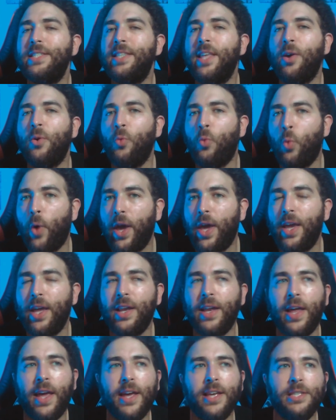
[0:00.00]
think Wayne
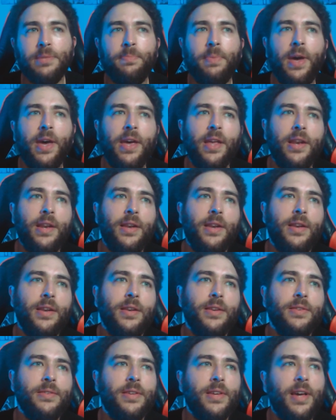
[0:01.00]
has
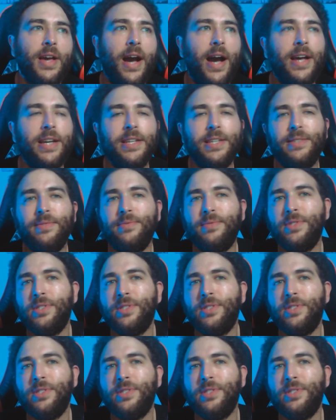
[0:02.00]
been kind of